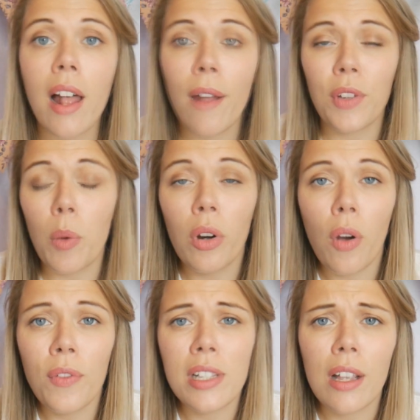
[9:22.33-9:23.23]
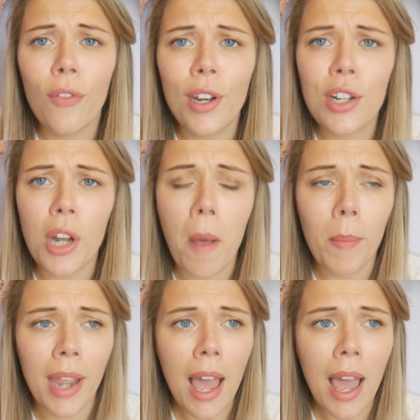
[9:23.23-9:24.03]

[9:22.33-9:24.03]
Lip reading: left. I want to obviously finish up my